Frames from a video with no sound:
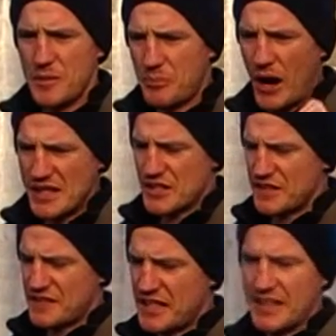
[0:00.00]
positive
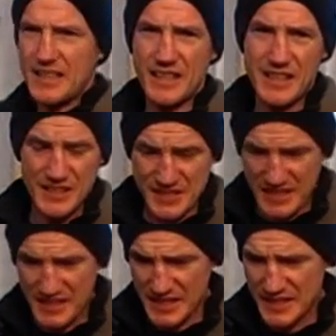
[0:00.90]
thinking
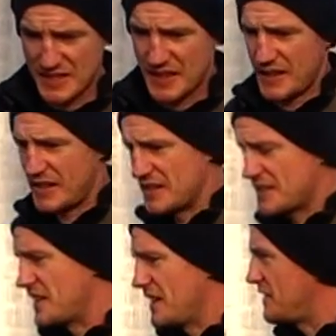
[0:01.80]
CDs
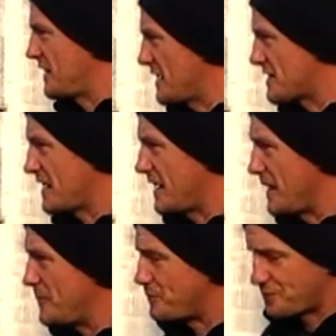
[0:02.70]
is they say,
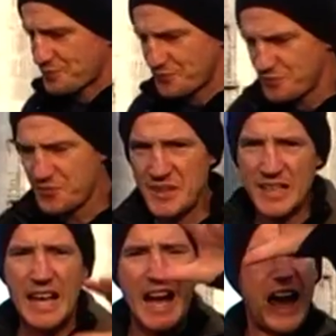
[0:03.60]

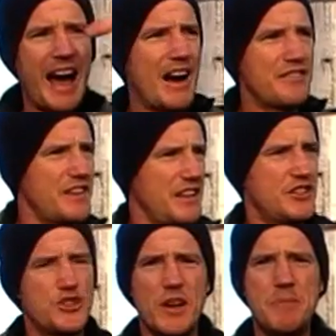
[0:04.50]
have a
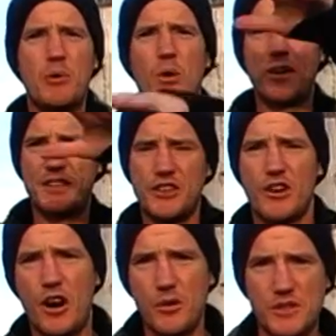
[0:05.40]
dream board in your
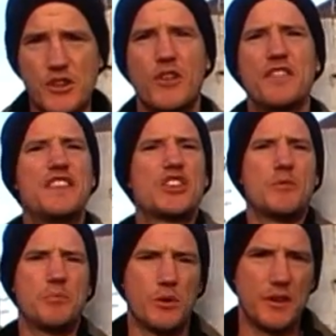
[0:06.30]
house or a vision
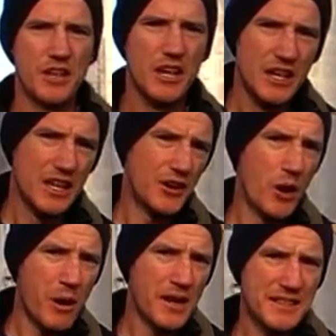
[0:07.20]
board. Now
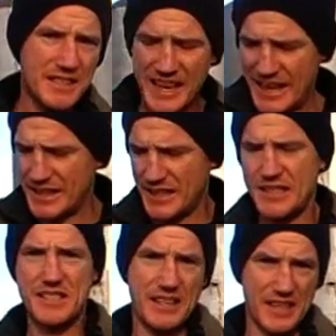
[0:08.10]
what they tell you
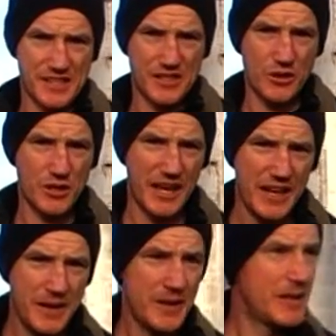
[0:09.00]
is this, okay?
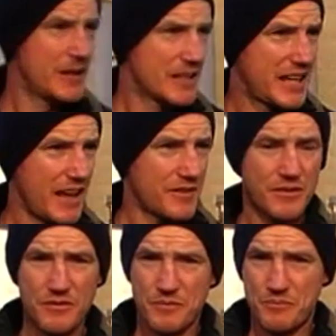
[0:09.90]

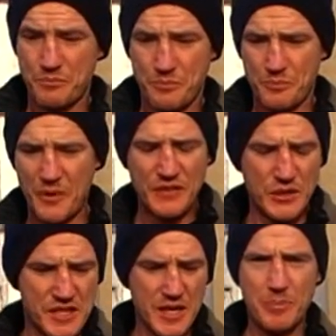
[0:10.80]
If you
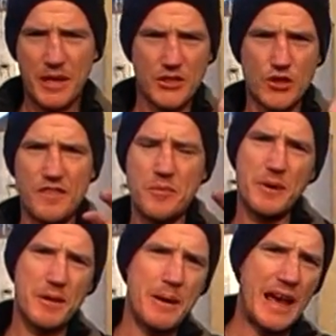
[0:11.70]
see a picture of a
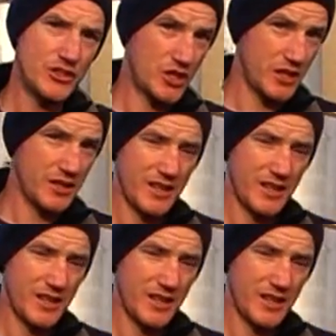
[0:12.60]
big mansion